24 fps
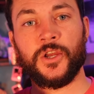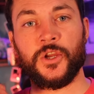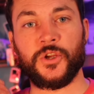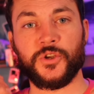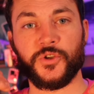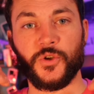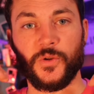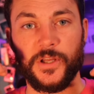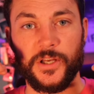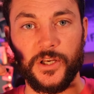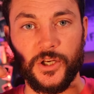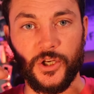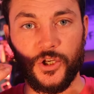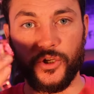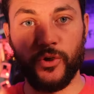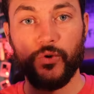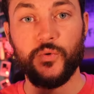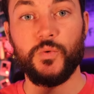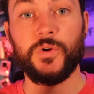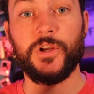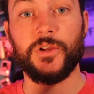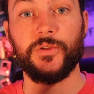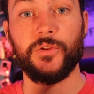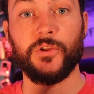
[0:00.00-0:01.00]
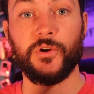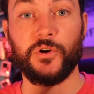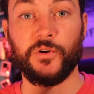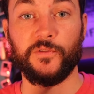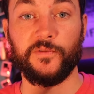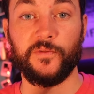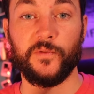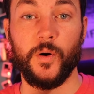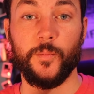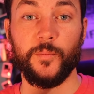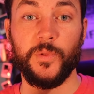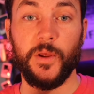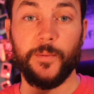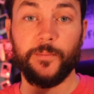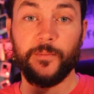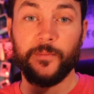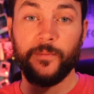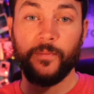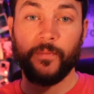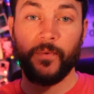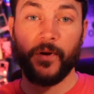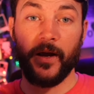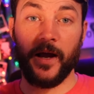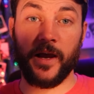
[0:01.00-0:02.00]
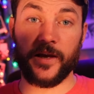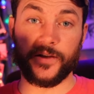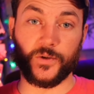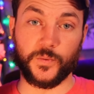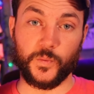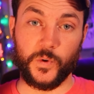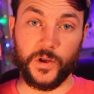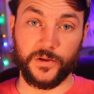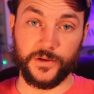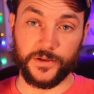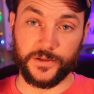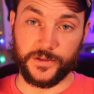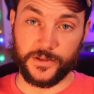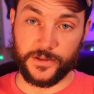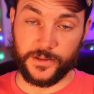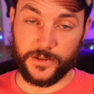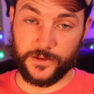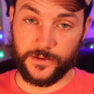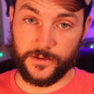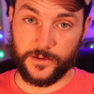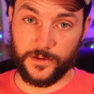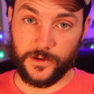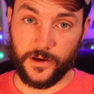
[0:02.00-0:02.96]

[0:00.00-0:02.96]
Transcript: so that you can learn from them as well as